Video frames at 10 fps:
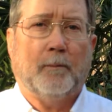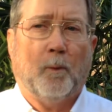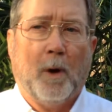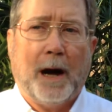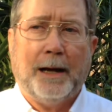
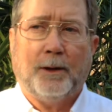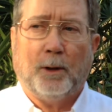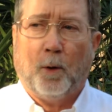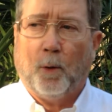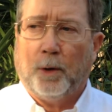why the
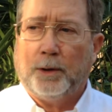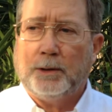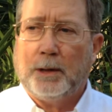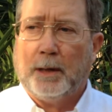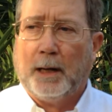
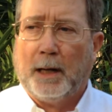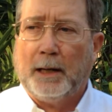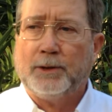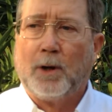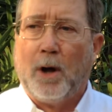Lord
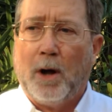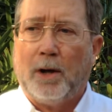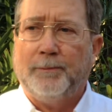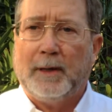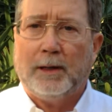has
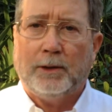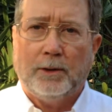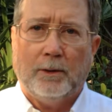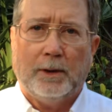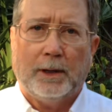called me to
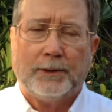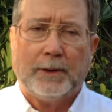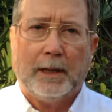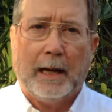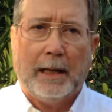do this,
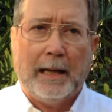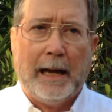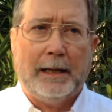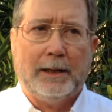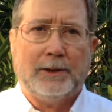and
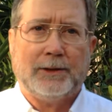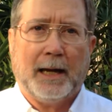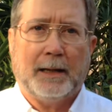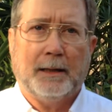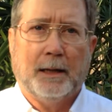that is
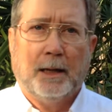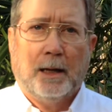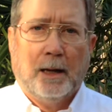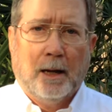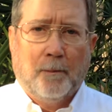that
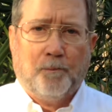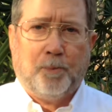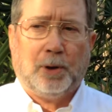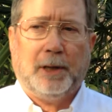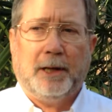
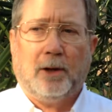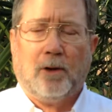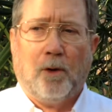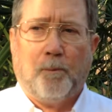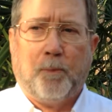
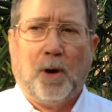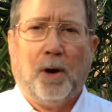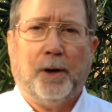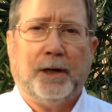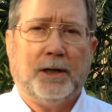political
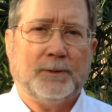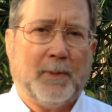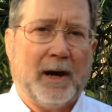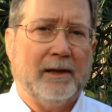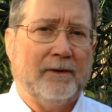parties,
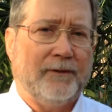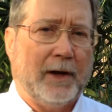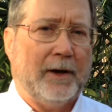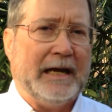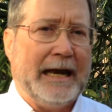by their
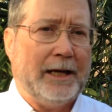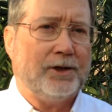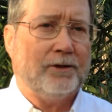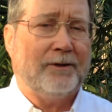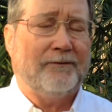very
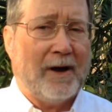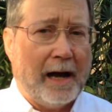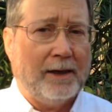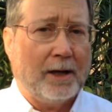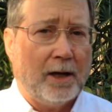nature,
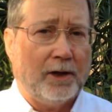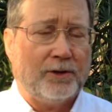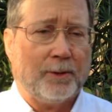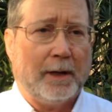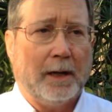divide the
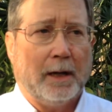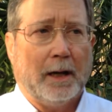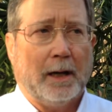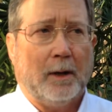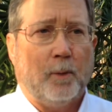country.
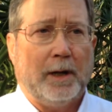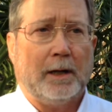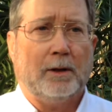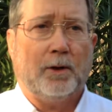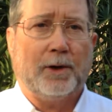We
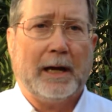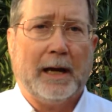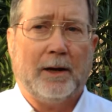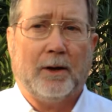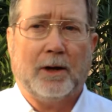can look
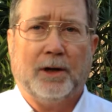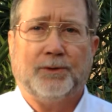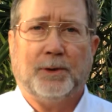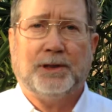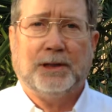at our
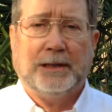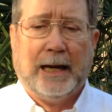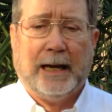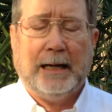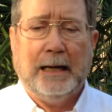country
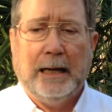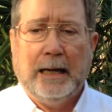today,